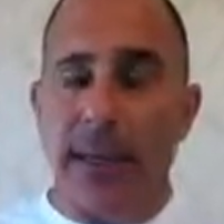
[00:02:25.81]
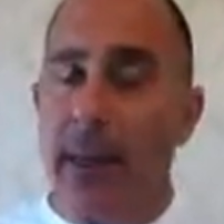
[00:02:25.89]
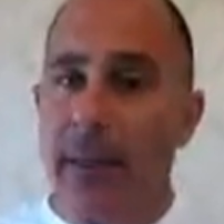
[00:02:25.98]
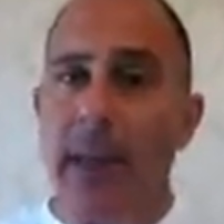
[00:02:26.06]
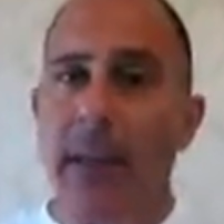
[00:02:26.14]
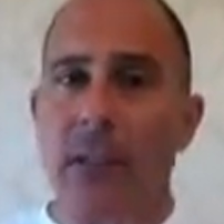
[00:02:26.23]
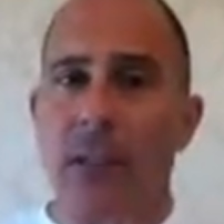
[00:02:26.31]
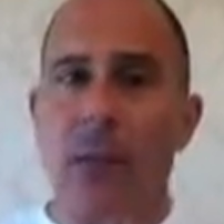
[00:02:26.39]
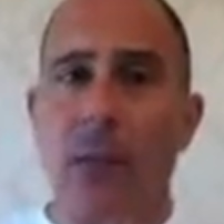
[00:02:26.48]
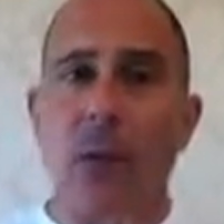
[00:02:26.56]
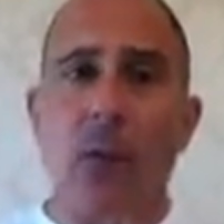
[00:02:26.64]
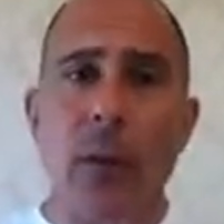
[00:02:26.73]
Now that doesn't
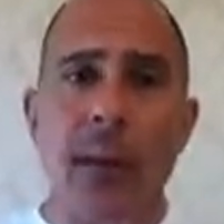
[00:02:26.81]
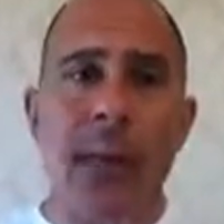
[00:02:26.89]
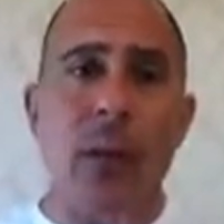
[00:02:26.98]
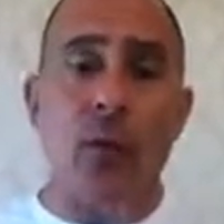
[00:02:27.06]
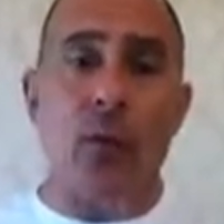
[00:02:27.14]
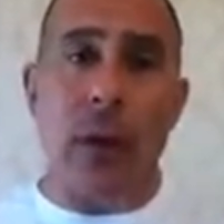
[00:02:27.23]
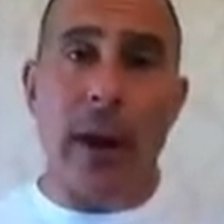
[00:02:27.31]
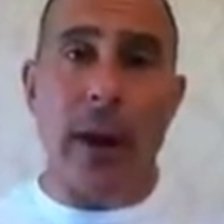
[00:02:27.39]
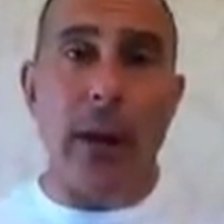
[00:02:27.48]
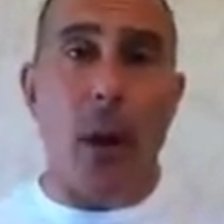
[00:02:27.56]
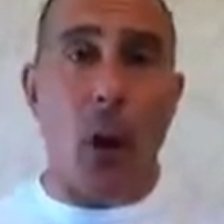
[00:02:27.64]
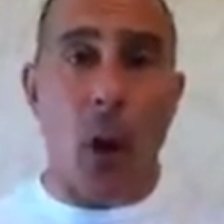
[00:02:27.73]
mean you can't
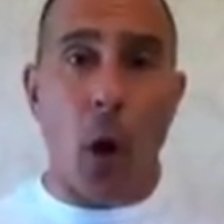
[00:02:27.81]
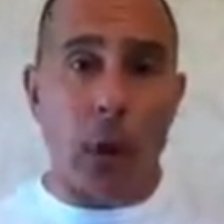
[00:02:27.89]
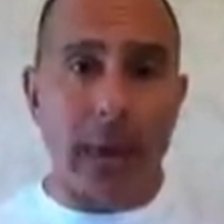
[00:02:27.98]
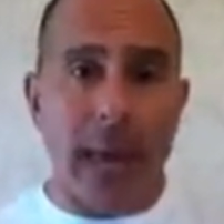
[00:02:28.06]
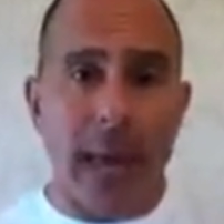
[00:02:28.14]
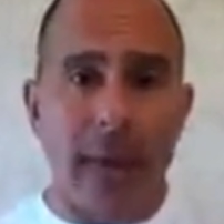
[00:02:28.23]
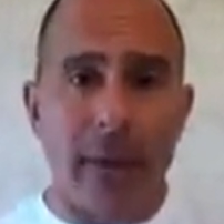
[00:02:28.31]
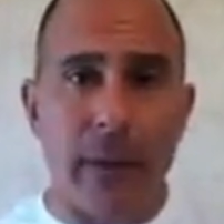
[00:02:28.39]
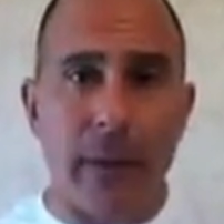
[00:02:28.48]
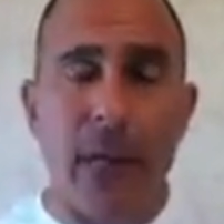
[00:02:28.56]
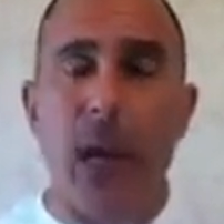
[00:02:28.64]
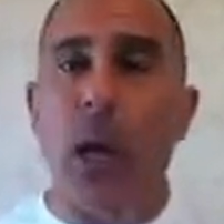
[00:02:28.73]
train hard and
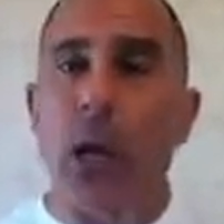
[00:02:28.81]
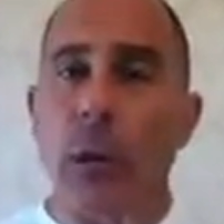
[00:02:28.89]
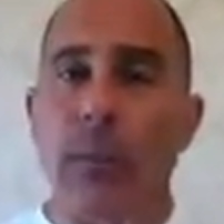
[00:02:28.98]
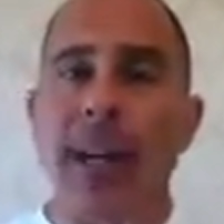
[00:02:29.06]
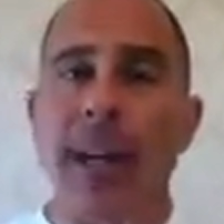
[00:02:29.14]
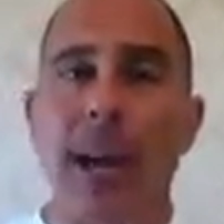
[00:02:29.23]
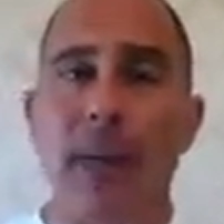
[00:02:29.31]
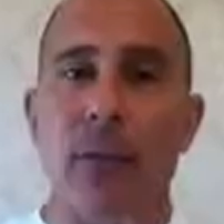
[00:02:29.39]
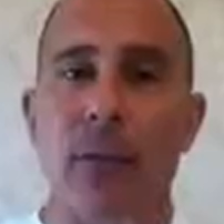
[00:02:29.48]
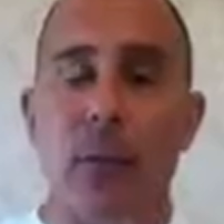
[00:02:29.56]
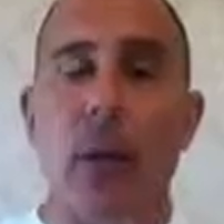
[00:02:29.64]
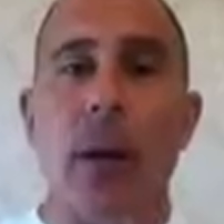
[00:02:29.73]
heavy. You might have
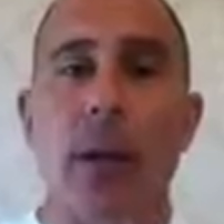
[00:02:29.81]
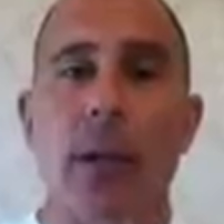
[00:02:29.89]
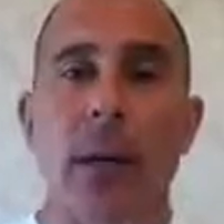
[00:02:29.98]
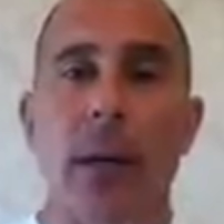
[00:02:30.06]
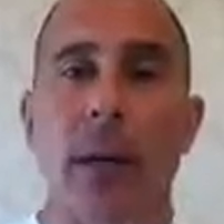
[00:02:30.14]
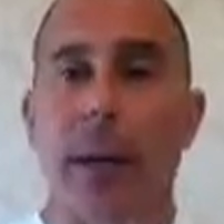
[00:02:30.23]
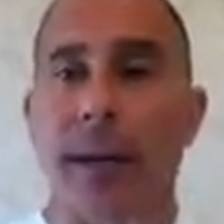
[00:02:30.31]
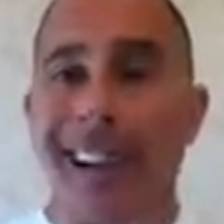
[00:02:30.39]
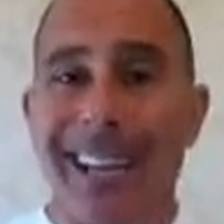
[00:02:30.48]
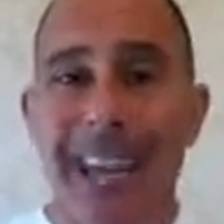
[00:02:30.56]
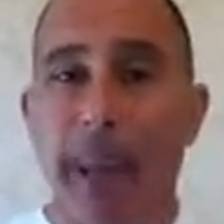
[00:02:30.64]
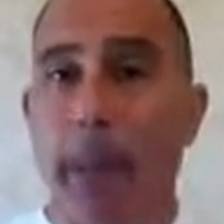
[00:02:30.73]
to,
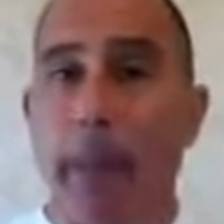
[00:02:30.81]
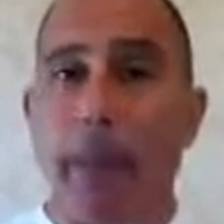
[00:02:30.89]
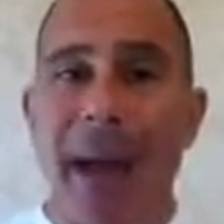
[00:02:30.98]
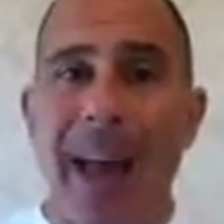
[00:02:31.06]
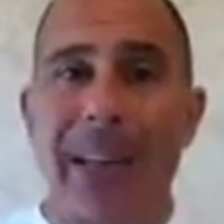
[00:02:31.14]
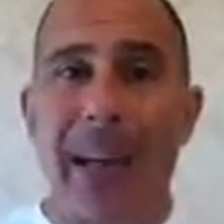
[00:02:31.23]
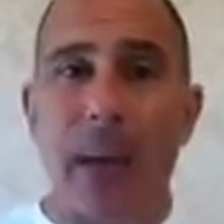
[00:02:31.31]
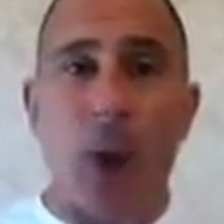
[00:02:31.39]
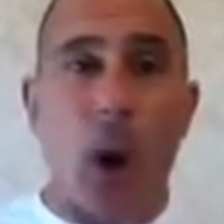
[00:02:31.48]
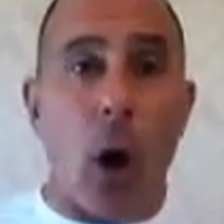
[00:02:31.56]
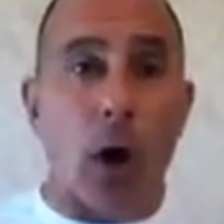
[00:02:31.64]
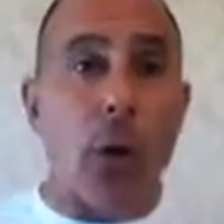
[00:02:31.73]
again, back down
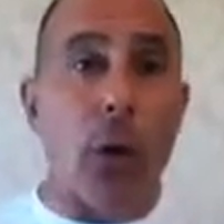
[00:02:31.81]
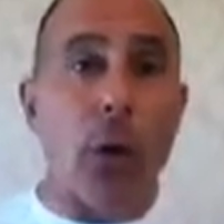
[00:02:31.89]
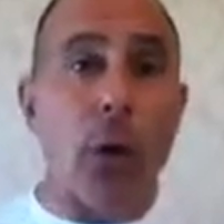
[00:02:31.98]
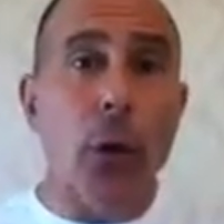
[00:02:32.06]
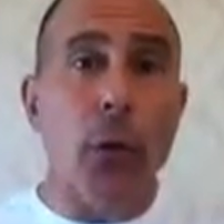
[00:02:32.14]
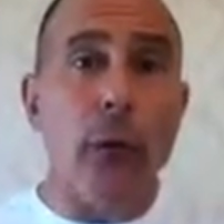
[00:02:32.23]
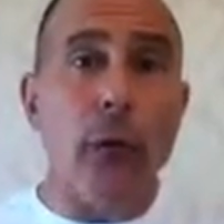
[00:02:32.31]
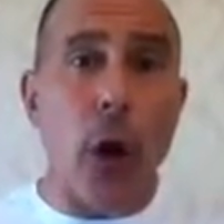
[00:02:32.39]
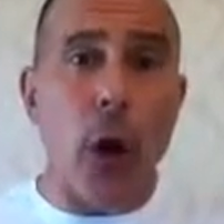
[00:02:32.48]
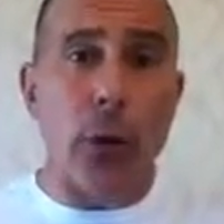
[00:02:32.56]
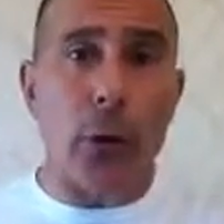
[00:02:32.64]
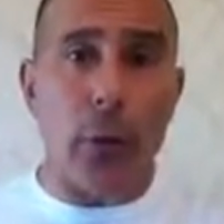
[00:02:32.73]
on the
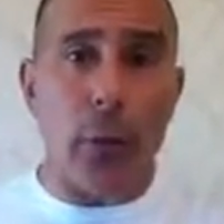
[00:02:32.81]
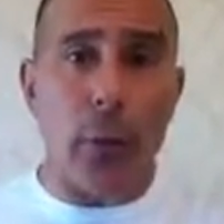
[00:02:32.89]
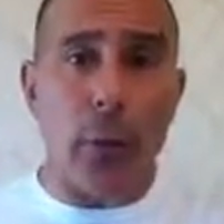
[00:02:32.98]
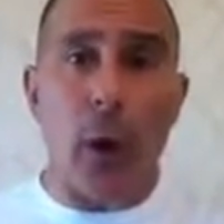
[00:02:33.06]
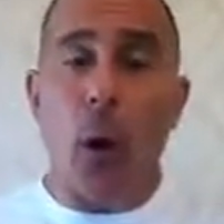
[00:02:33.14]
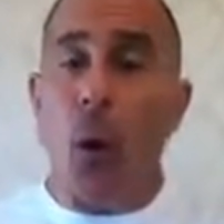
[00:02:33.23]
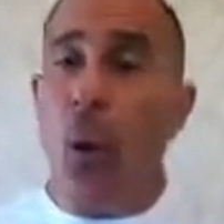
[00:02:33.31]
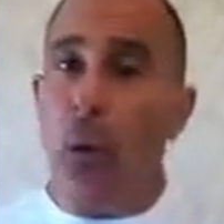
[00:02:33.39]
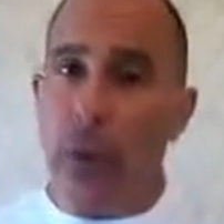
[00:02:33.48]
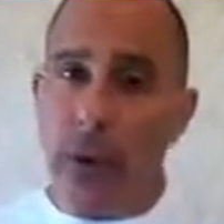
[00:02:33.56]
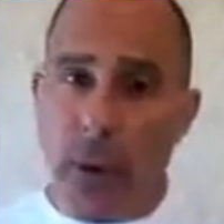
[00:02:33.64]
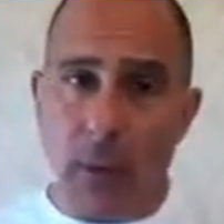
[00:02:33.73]
volume or
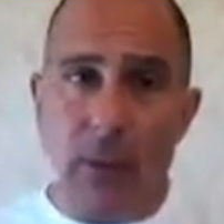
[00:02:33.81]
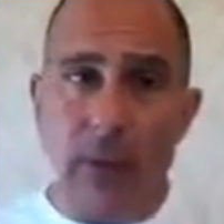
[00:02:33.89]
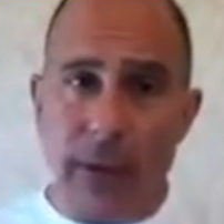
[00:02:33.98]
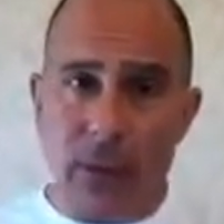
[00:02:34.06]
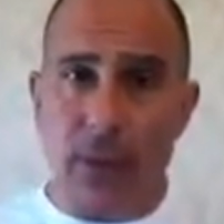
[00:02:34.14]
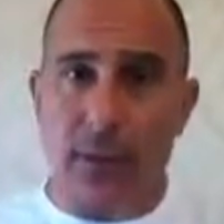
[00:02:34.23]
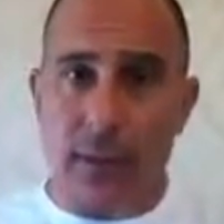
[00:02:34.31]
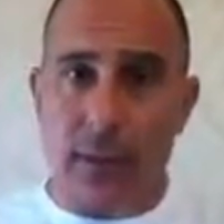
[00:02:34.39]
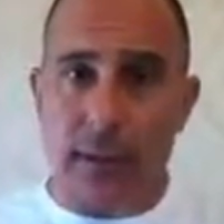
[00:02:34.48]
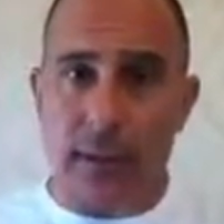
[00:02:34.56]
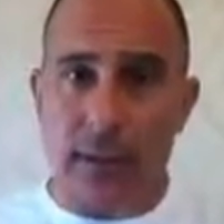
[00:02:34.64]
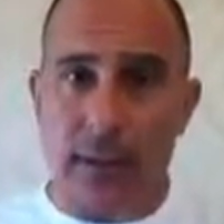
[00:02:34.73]
the number of
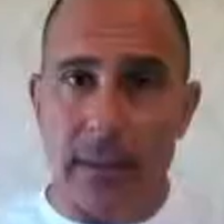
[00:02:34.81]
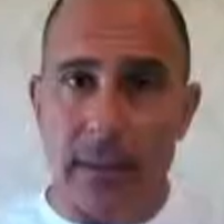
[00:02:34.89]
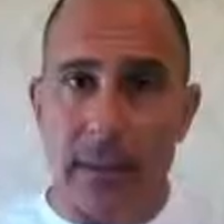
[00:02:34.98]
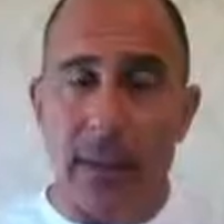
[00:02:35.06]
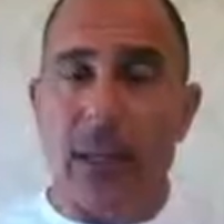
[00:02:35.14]
exercises.